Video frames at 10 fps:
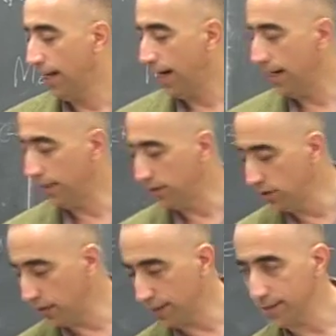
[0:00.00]
I
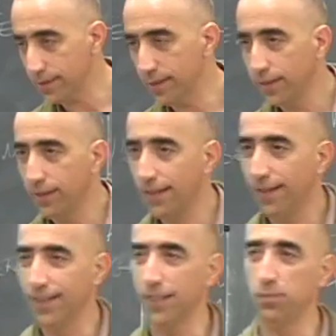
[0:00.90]
noticed
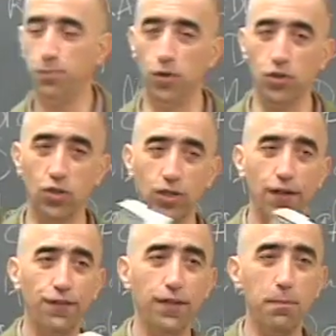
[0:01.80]
that
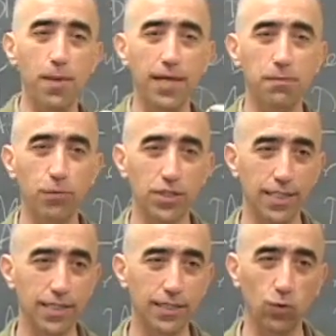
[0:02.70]
pornography, men
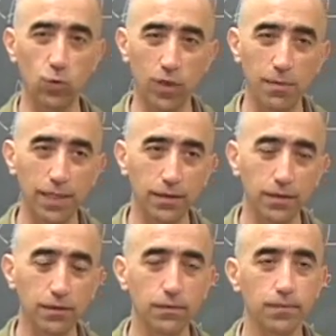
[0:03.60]
possessing
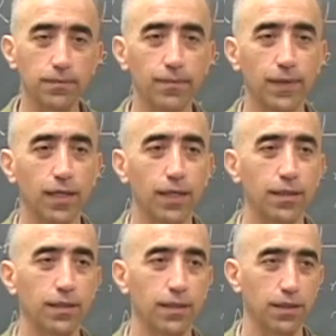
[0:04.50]
women,
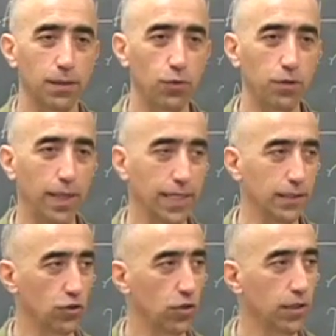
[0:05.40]
the book by
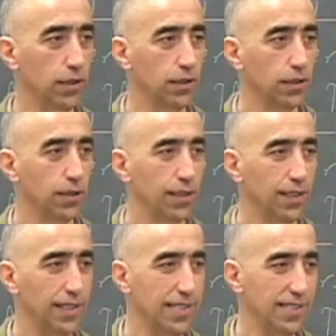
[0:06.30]
Andrea Dworkin,
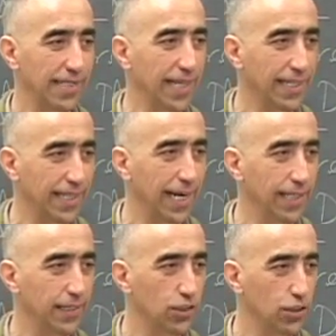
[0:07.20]
is
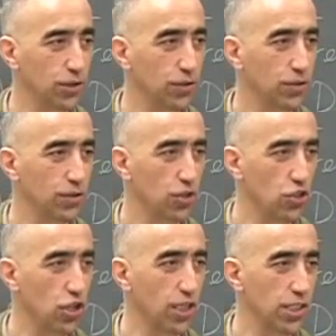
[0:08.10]
dedicated to
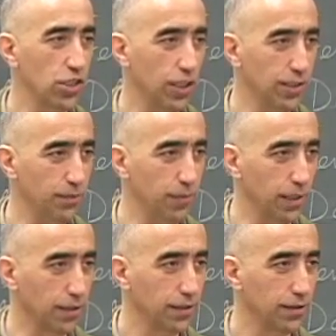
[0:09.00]
John Stoltenberg.